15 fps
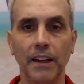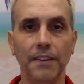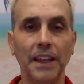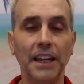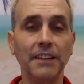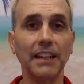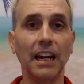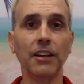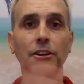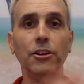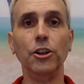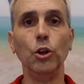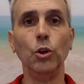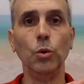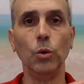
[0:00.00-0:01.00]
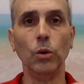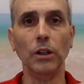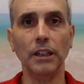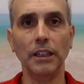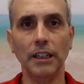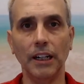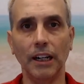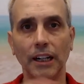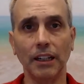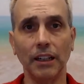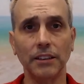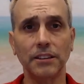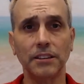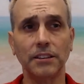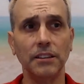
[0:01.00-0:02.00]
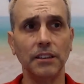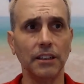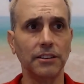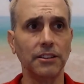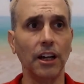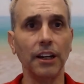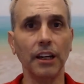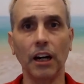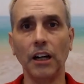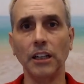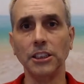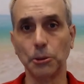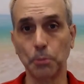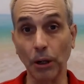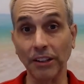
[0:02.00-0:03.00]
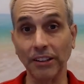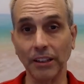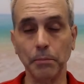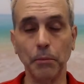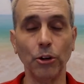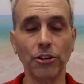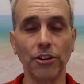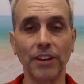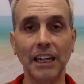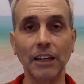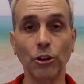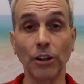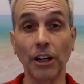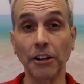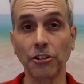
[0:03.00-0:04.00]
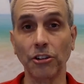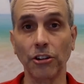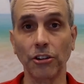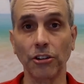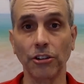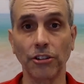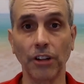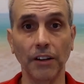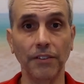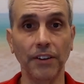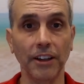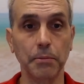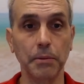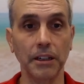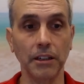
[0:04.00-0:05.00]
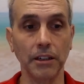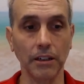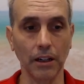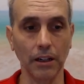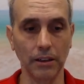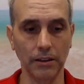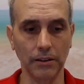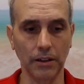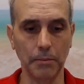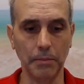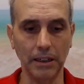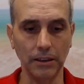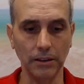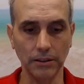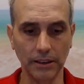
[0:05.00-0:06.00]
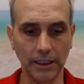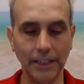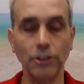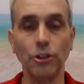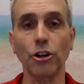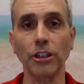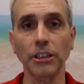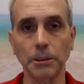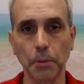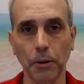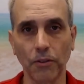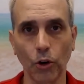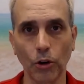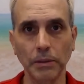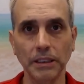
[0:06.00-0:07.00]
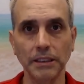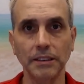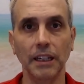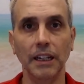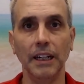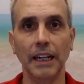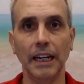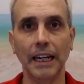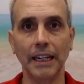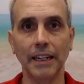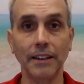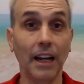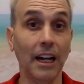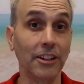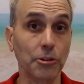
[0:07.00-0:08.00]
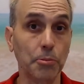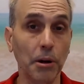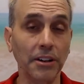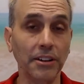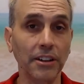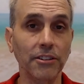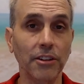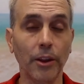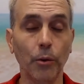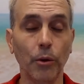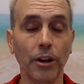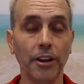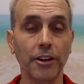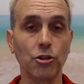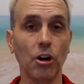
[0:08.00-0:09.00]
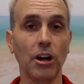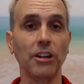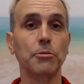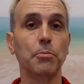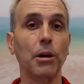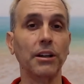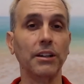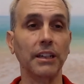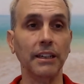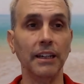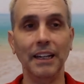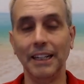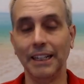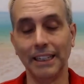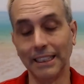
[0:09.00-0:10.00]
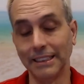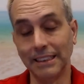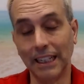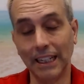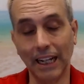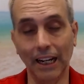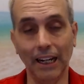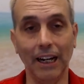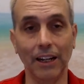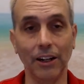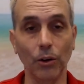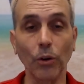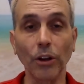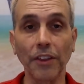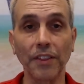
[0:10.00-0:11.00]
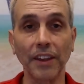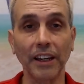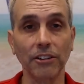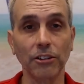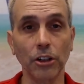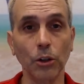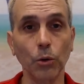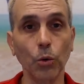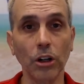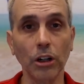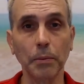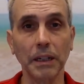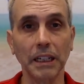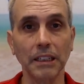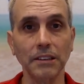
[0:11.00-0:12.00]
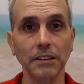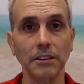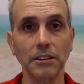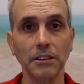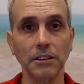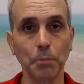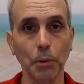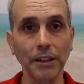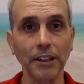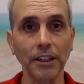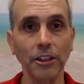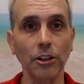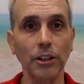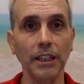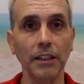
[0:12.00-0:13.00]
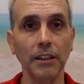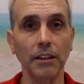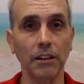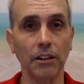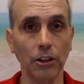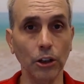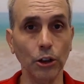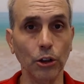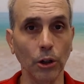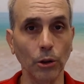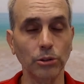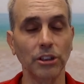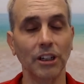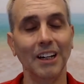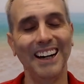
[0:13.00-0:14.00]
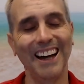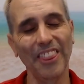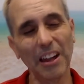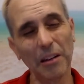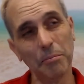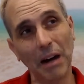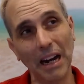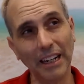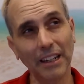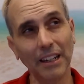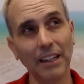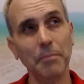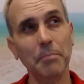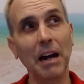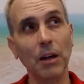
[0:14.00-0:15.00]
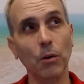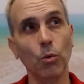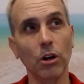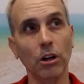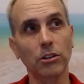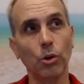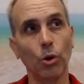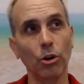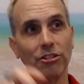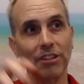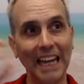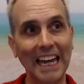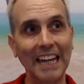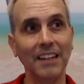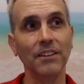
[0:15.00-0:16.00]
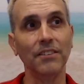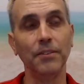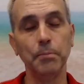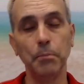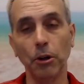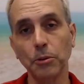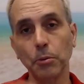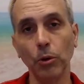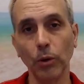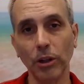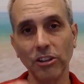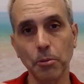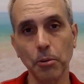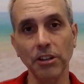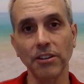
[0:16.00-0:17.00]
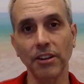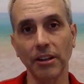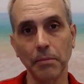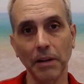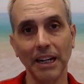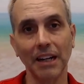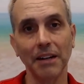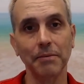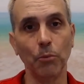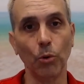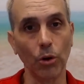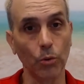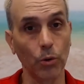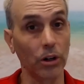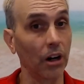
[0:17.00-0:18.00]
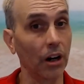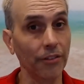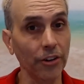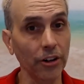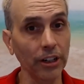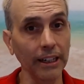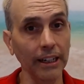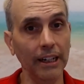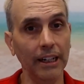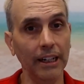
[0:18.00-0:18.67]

they decided to do a study on sprinting. Most of the ketone ester stuff has been about endurance performance and not sprinting, so they wanted to try sprinting. And I said, I don't really think it's going to work because sprinting, you need glucose. I thought it might work towards the end of multiple wind sprints that you might have more recovery